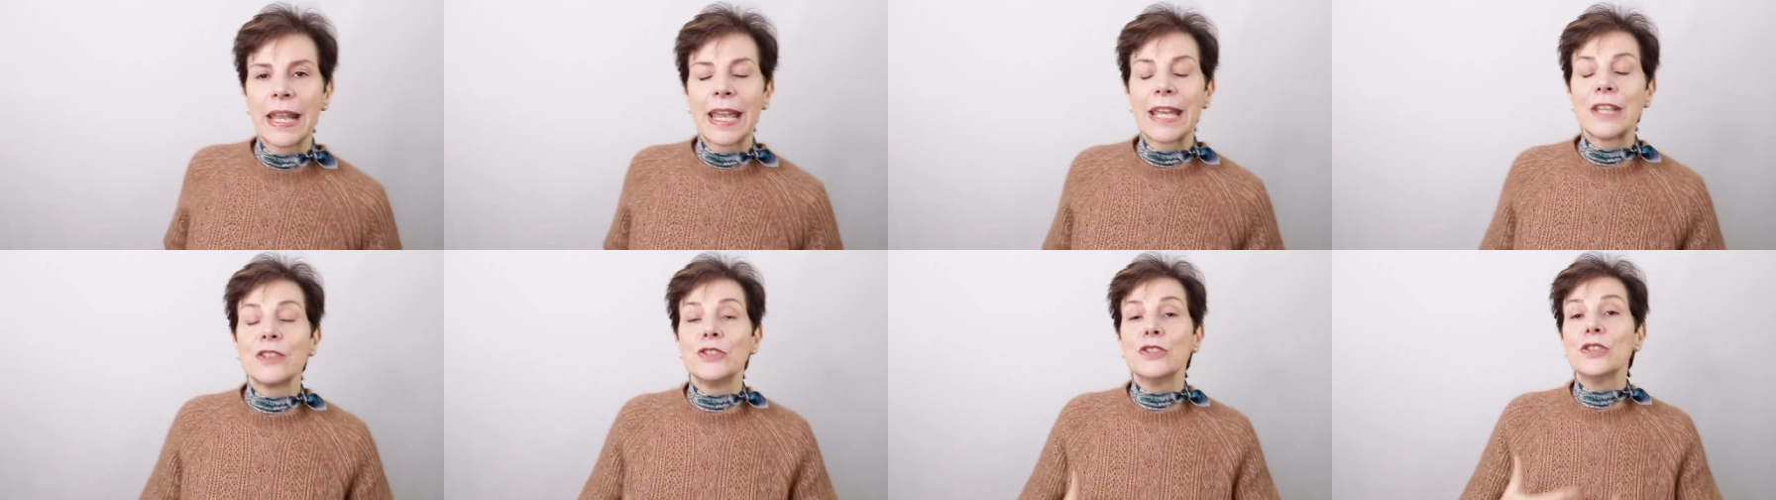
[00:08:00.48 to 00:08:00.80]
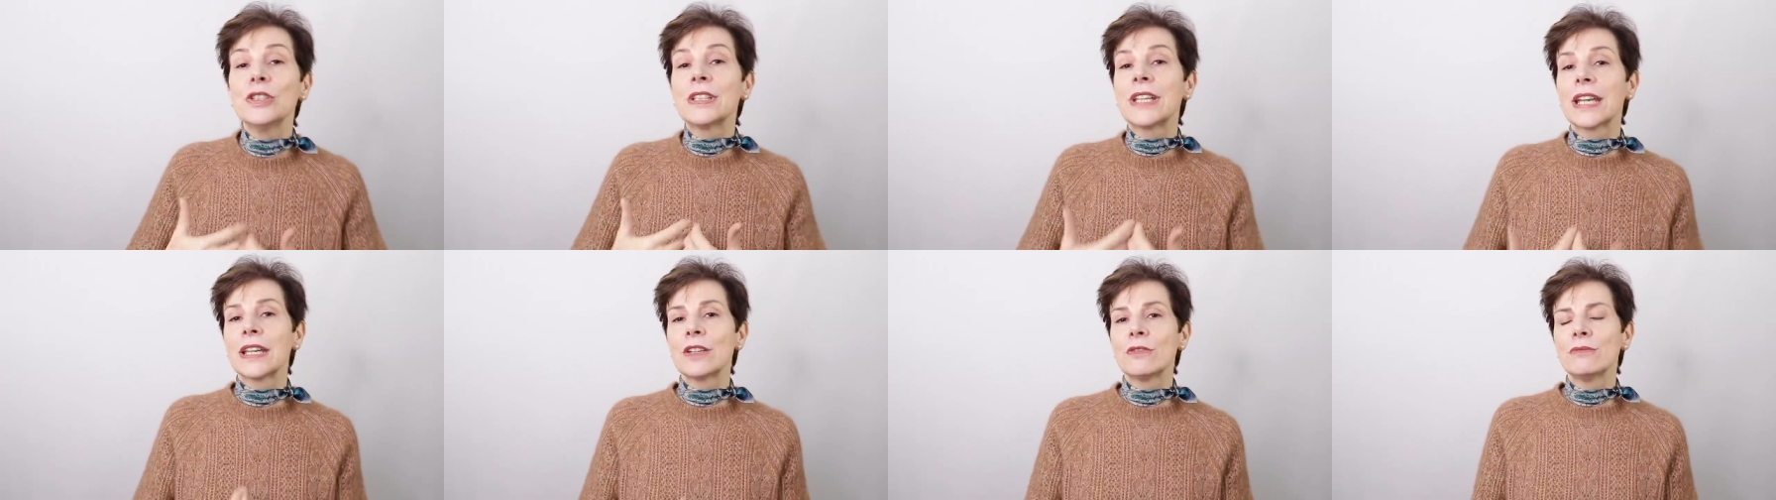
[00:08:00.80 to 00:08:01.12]
and
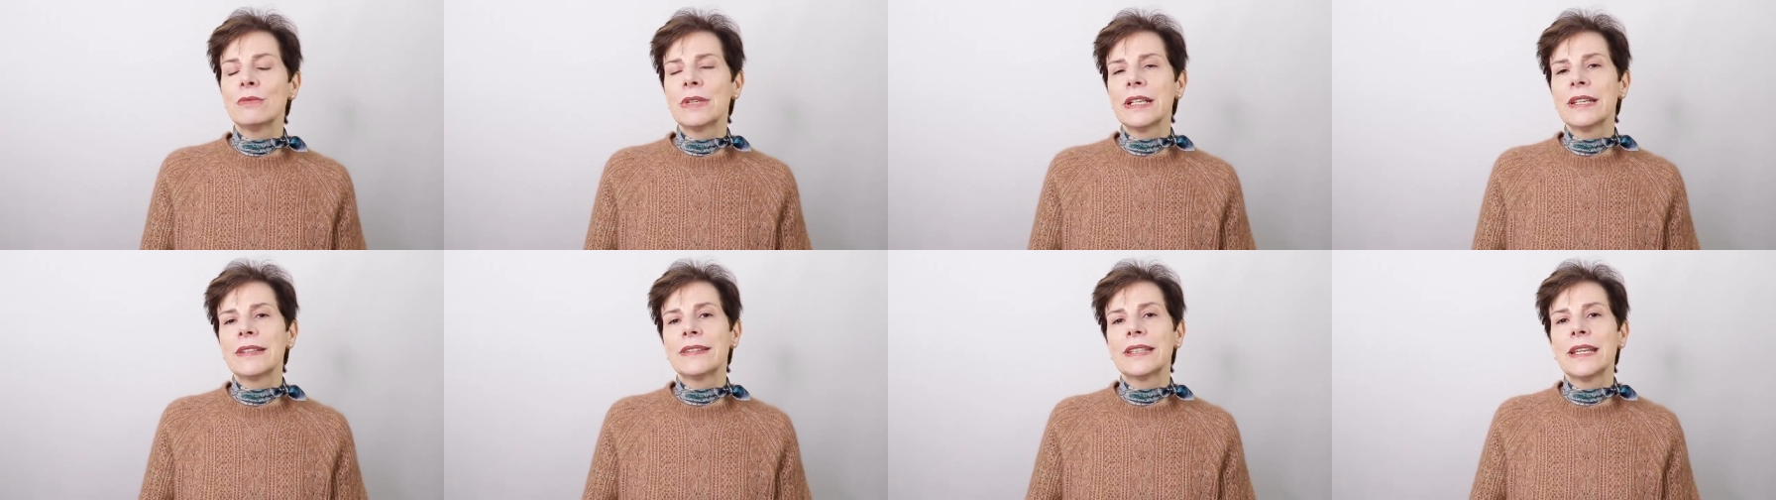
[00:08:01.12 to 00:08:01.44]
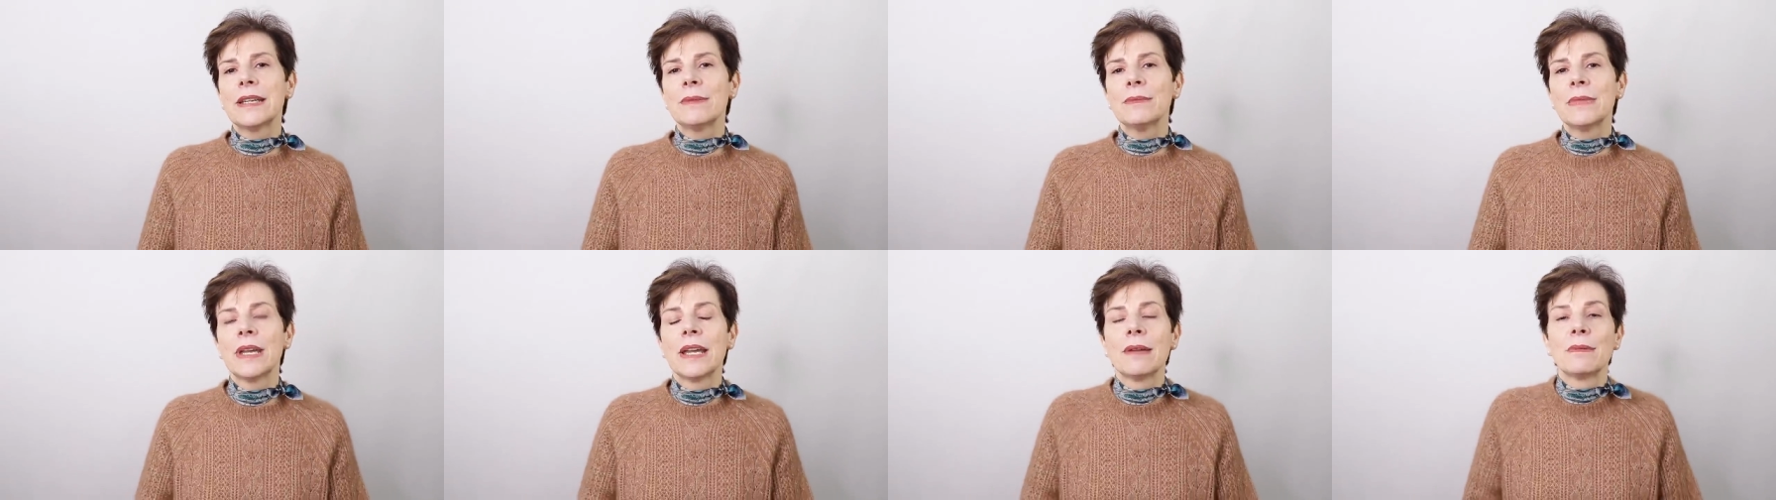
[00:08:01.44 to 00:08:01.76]
you can wear
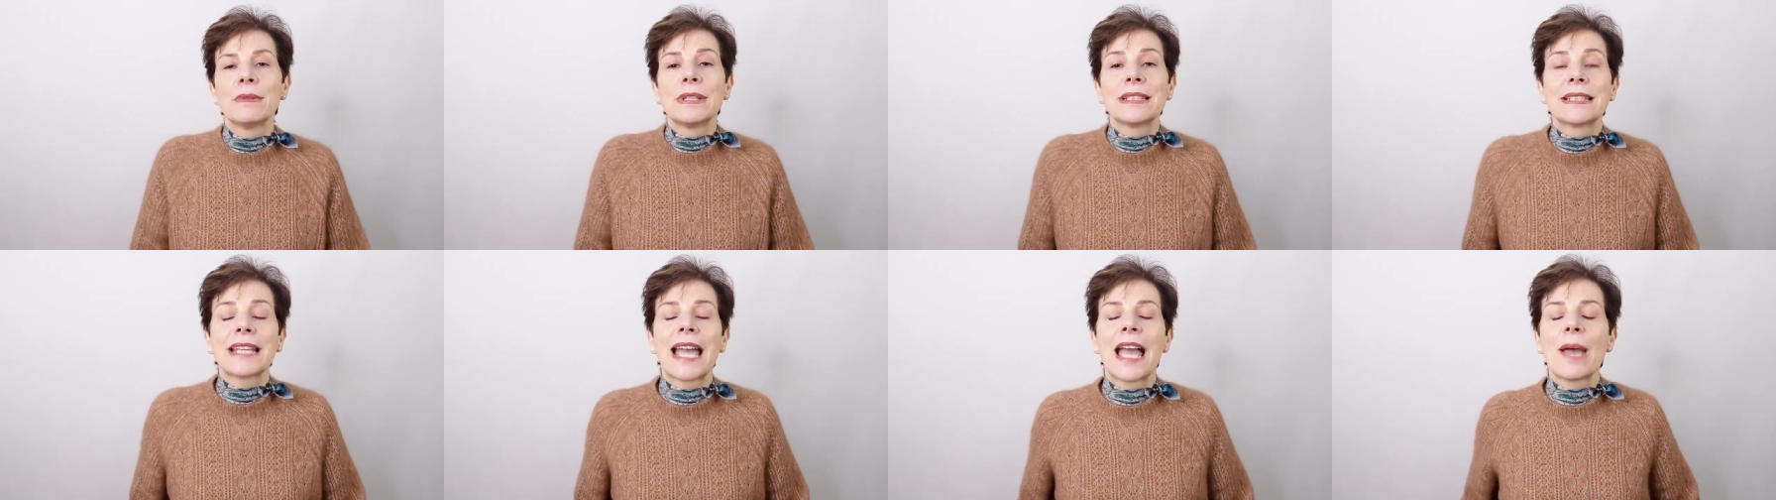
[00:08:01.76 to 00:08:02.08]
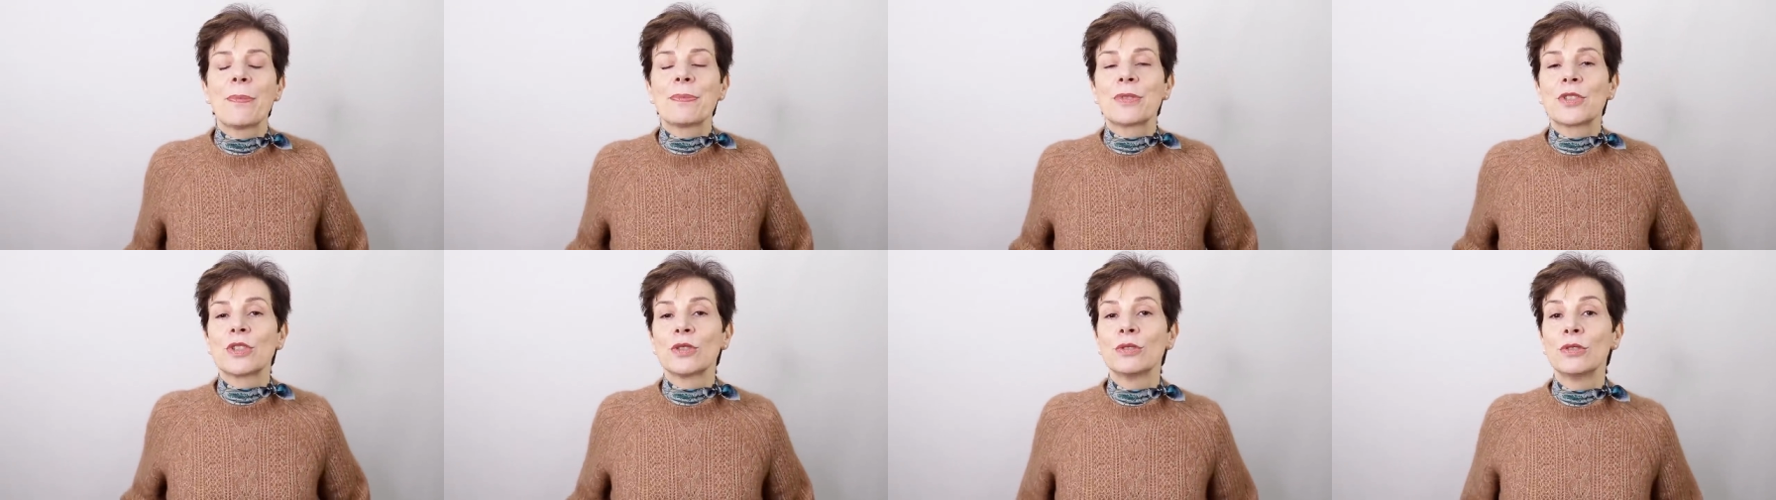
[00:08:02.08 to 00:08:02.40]
them with
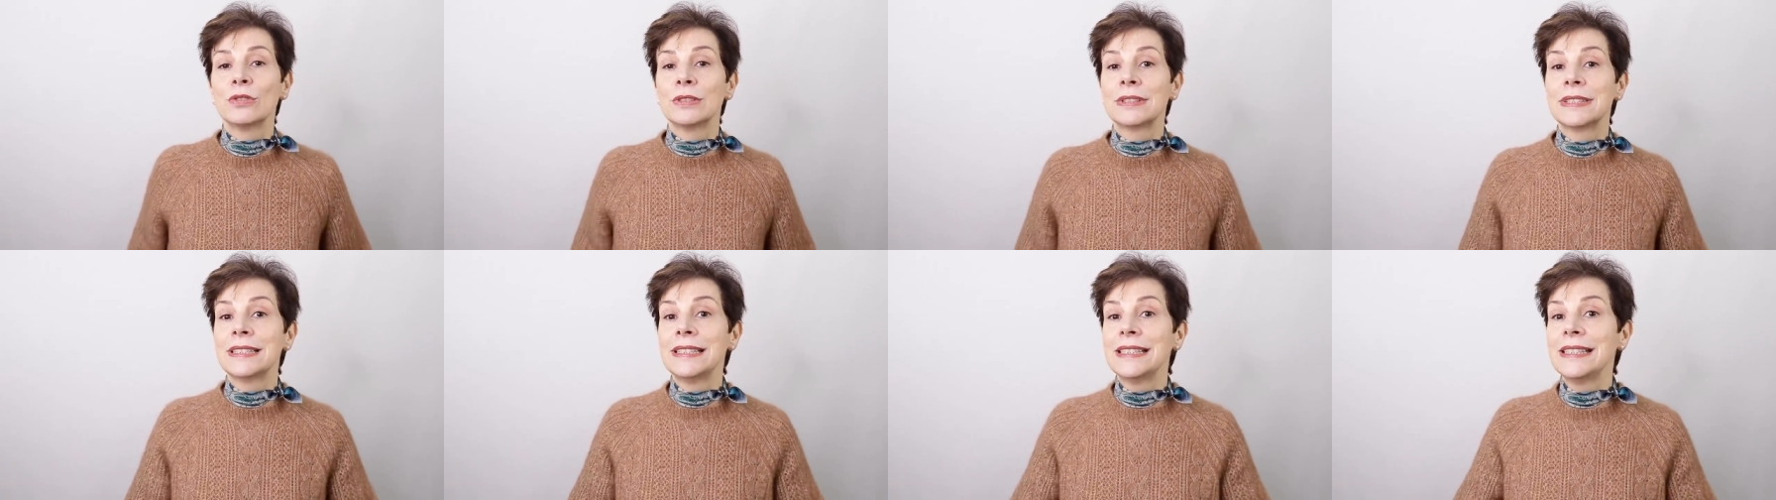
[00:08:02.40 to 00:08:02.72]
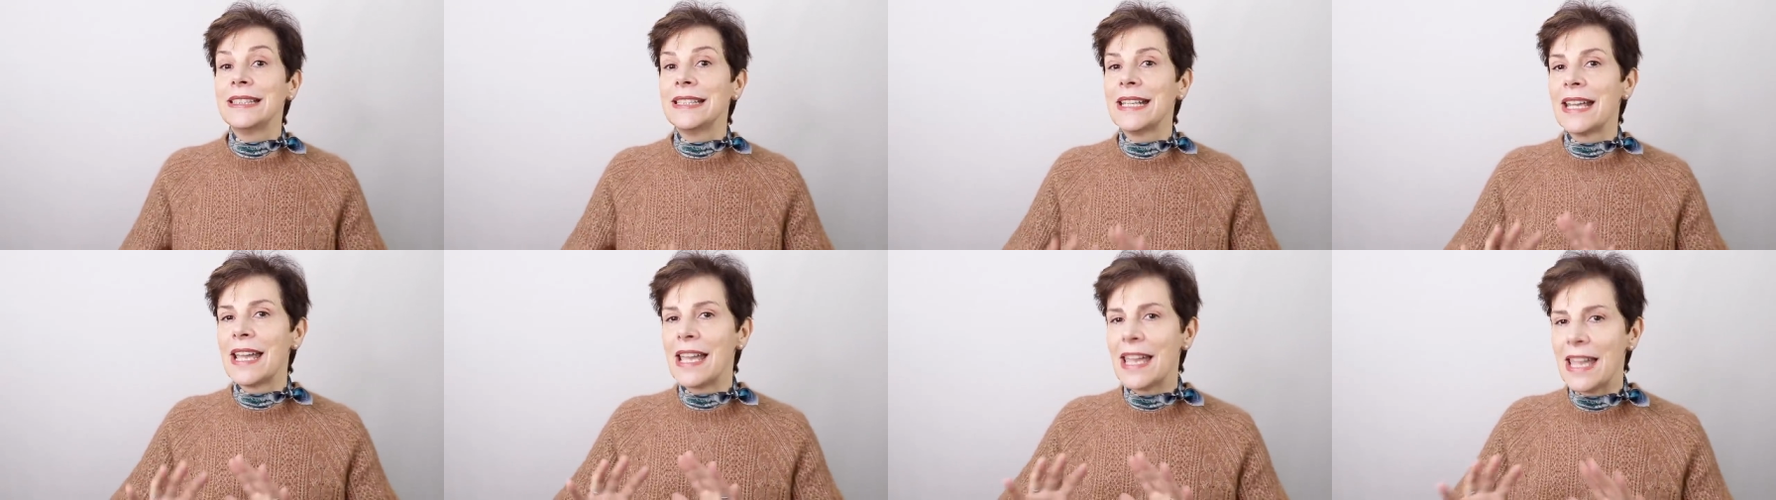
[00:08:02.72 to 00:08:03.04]

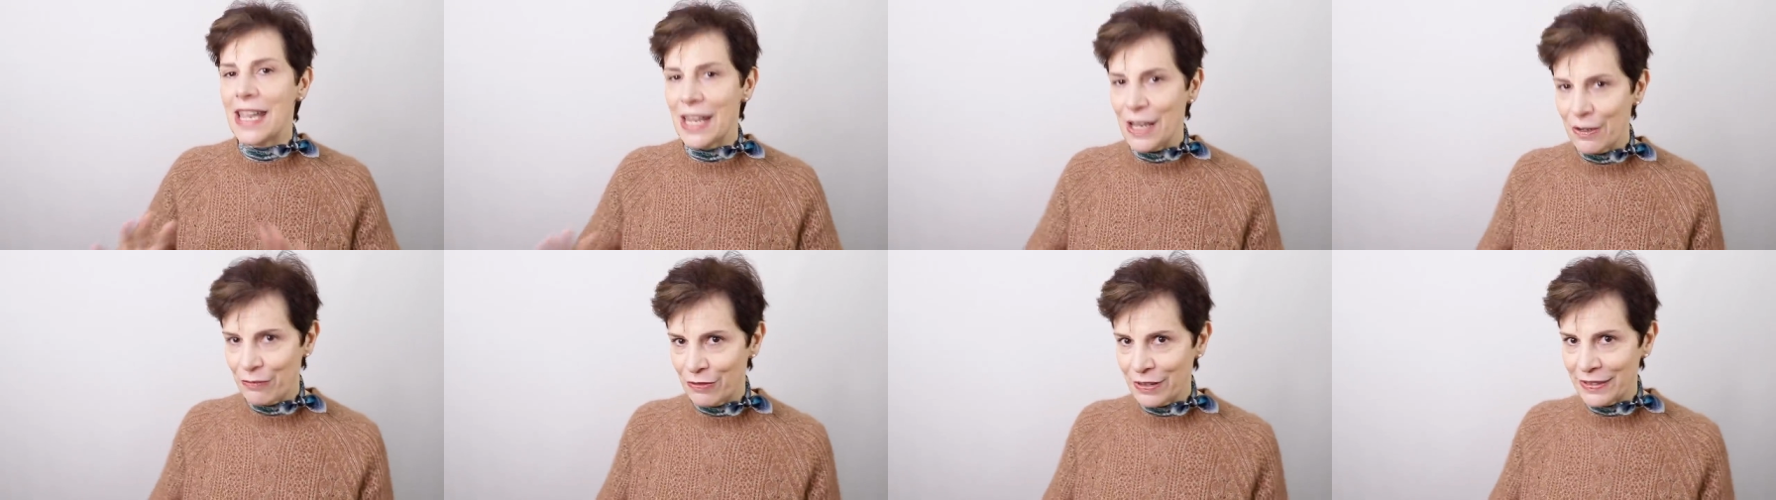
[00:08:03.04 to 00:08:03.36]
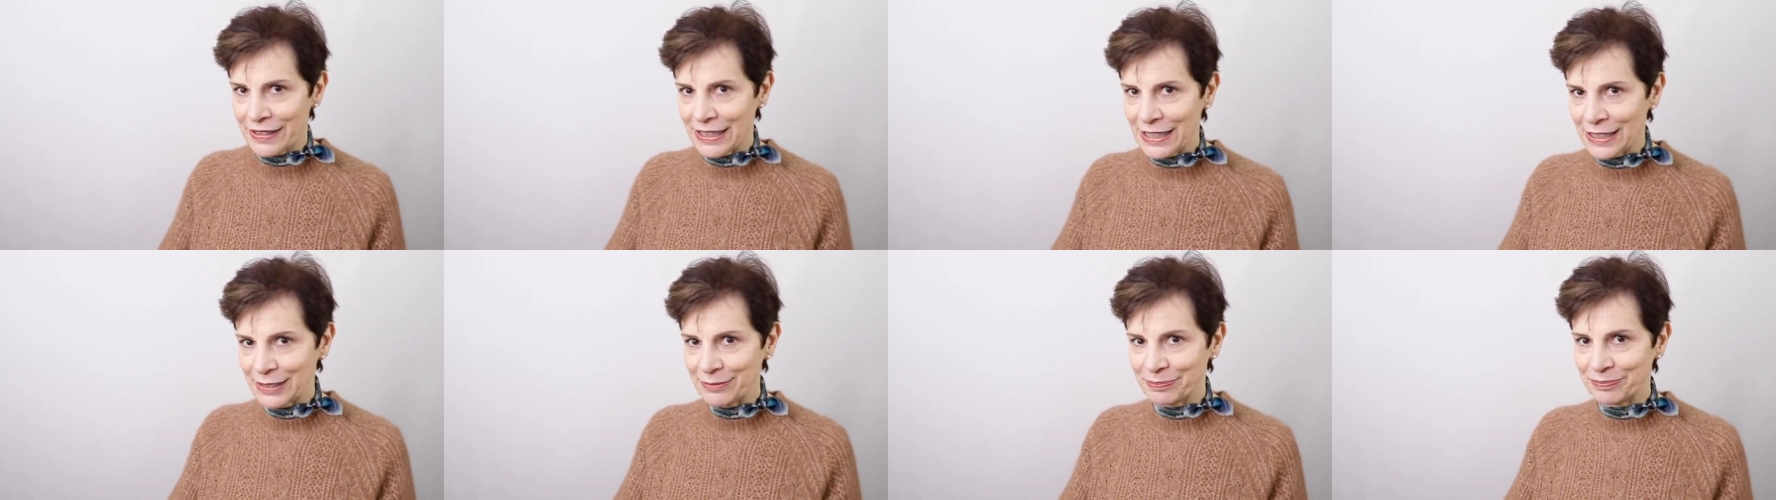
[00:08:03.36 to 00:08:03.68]
absolutely
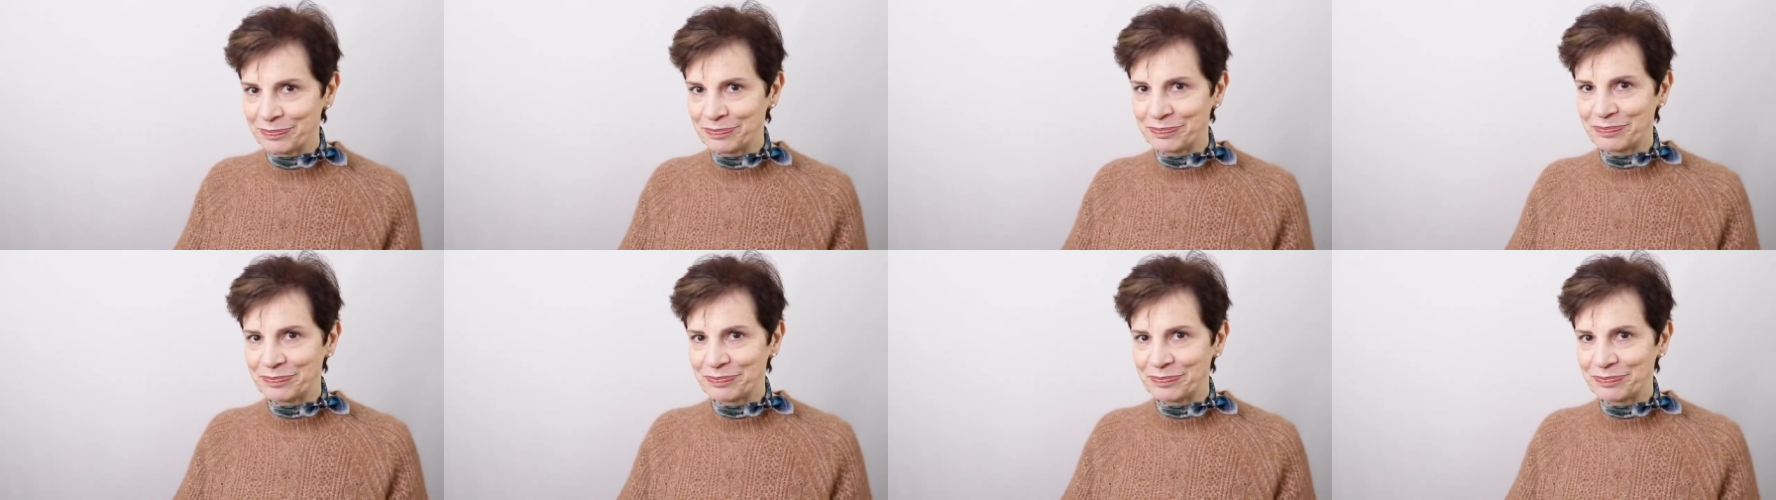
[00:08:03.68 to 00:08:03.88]
everything.